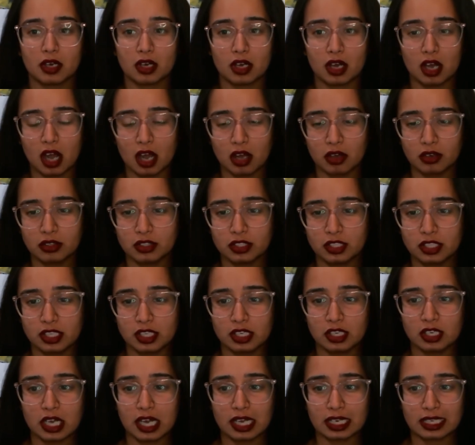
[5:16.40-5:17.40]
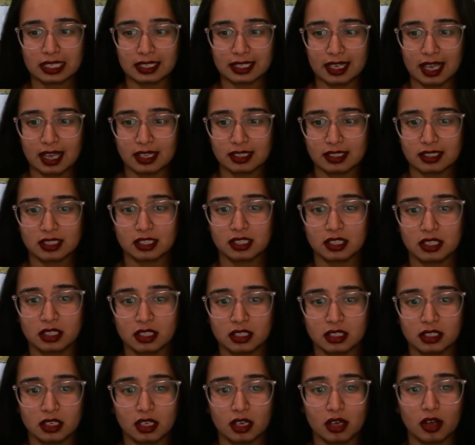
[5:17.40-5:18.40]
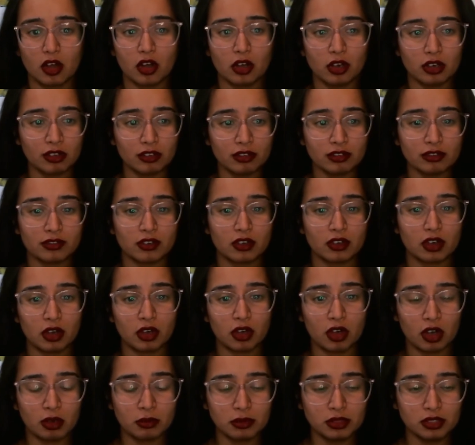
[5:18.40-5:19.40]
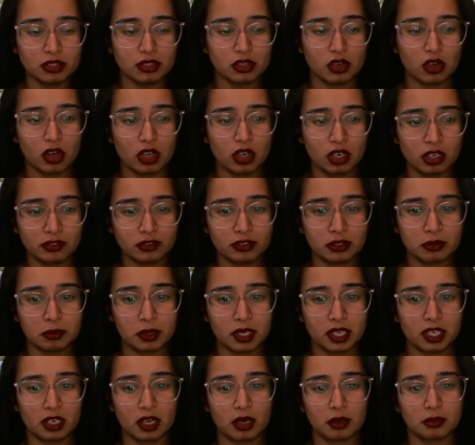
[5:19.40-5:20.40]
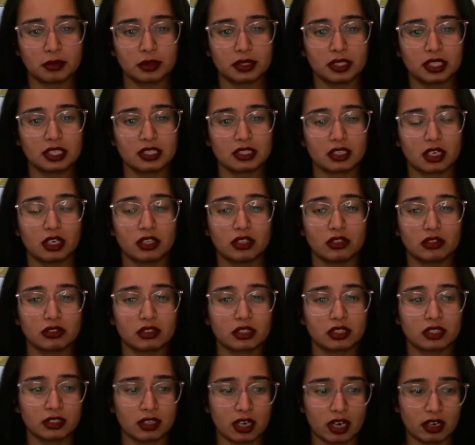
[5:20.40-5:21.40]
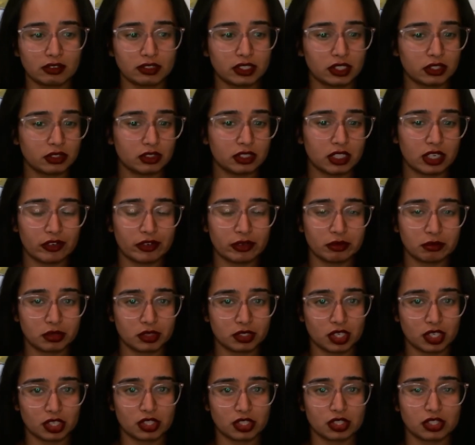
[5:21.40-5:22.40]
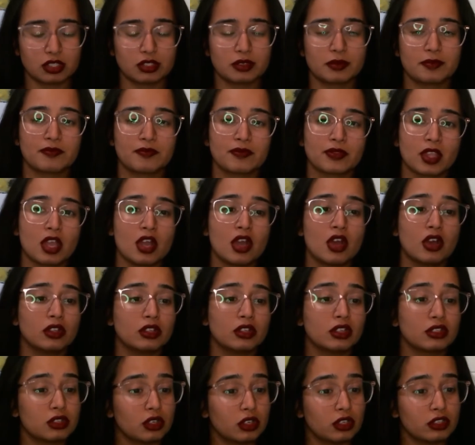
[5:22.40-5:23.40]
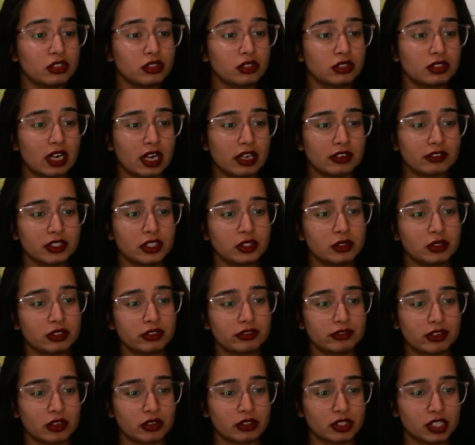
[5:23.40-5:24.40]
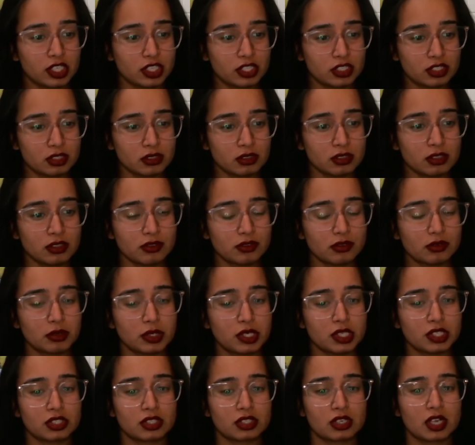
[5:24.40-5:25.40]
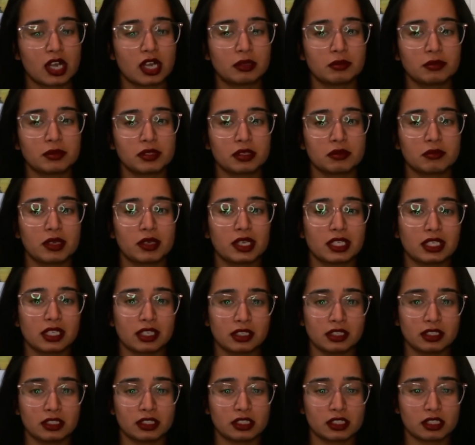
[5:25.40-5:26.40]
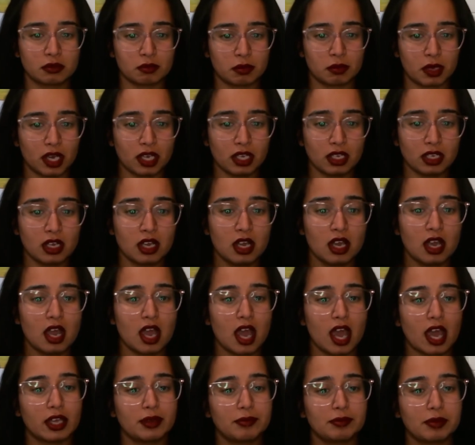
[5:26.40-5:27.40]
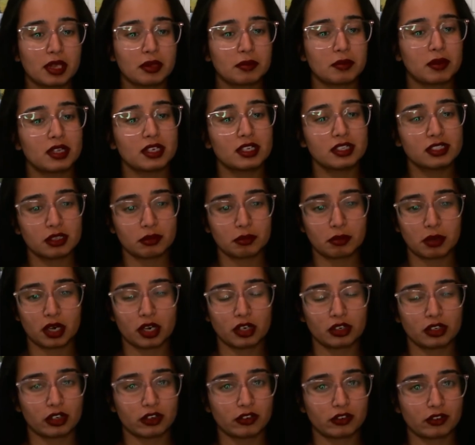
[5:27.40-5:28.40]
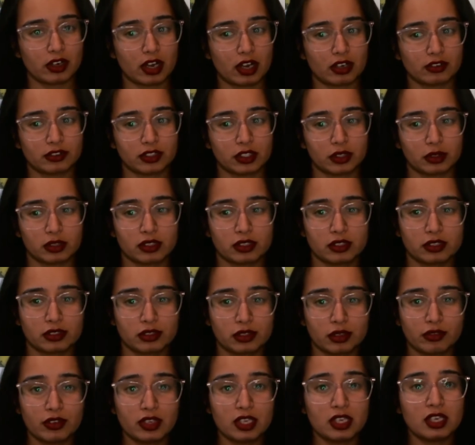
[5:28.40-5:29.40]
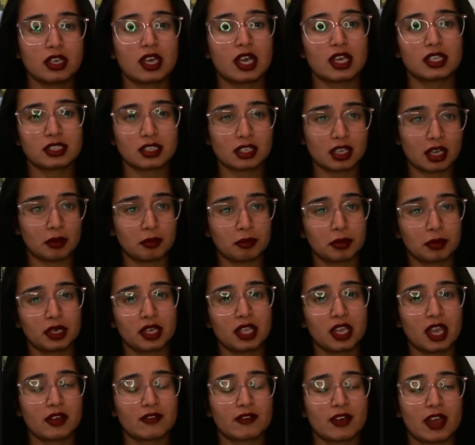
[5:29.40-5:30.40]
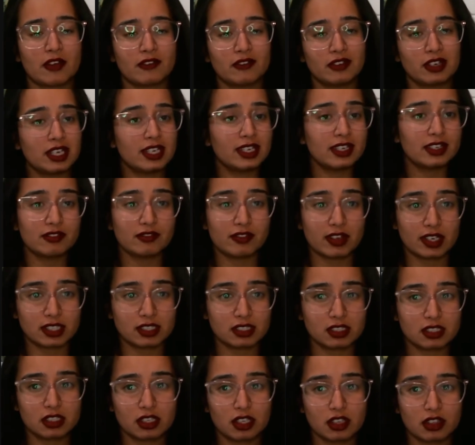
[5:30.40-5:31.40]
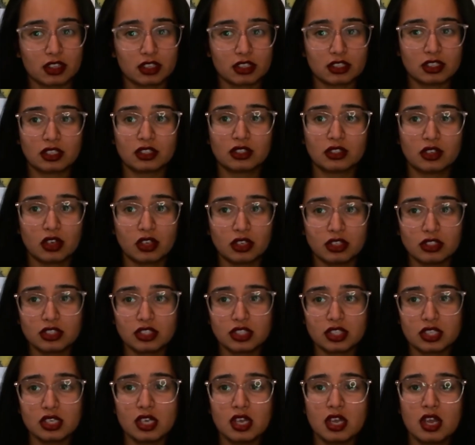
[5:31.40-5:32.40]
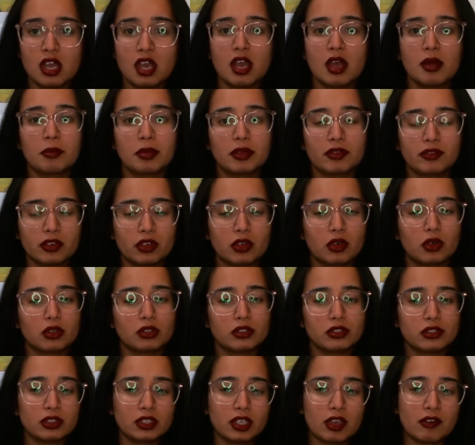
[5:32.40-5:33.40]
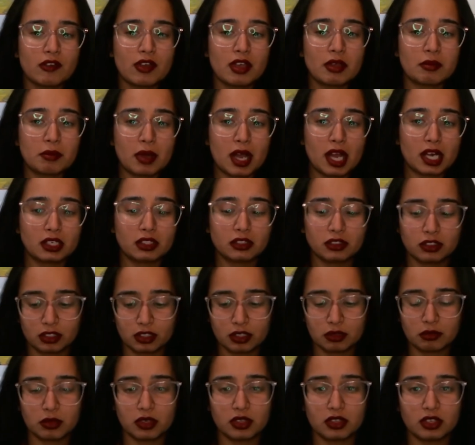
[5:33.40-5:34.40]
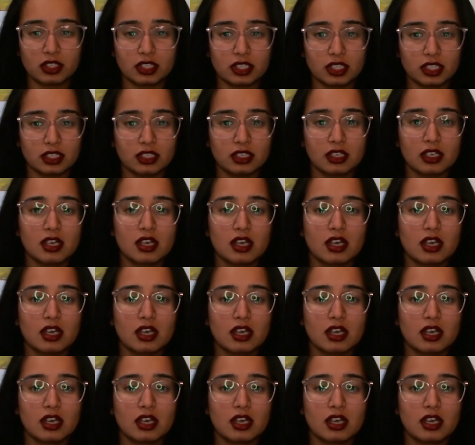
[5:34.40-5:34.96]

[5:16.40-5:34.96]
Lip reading: Audi, Atlassian, almost all of the big companies are using GraphQL now in production. There's also GraphQL Foundation, which helps in maintaining the spec, and PayPal is a part of GraphQL. So we as a company have heavily invested in the technology, but we're also giving back to the community.